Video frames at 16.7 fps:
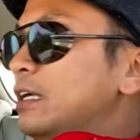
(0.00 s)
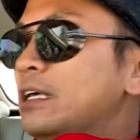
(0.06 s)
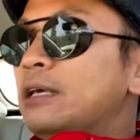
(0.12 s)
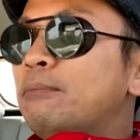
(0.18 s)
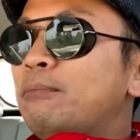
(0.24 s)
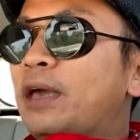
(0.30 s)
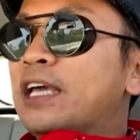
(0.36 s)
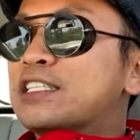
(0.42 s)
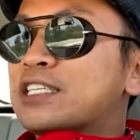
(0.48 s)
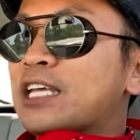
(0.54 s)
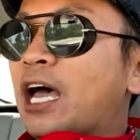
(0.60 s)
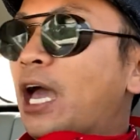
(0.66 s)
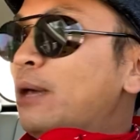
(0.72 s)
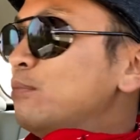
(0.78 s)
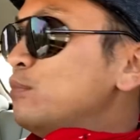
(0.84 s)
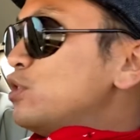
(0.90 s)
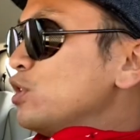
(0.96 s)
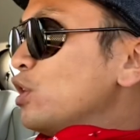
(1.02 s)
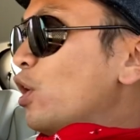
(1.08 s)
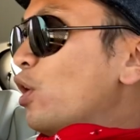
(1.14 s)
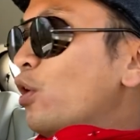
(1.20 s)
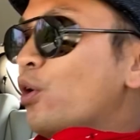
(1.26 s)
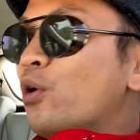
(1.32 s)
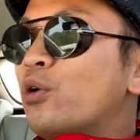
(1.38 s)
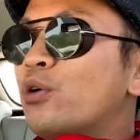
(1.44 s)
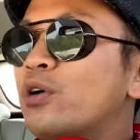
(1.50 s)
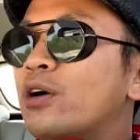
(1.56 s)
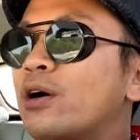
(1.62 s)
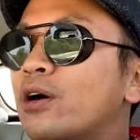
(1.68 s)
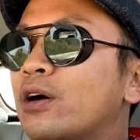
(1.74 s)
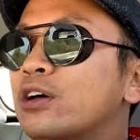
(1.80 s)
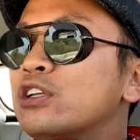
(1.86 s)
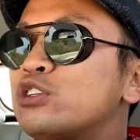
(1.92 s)
make time to go
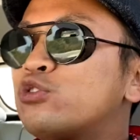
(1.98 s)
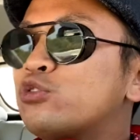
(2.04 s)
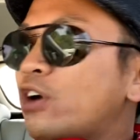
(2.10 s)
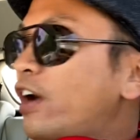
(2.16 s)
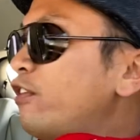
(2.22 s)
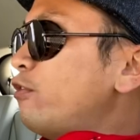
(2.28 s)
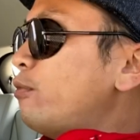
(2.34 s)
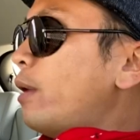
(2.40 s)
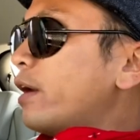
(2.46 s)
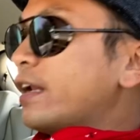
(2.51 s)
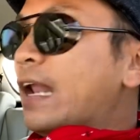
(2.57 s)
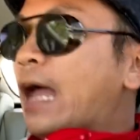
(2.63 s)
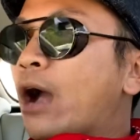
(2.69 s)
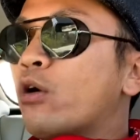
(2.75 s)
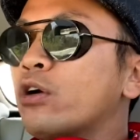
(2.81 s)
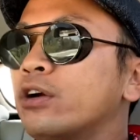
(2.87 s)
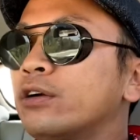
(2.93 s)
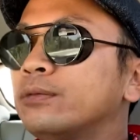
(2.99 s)
drive about an hour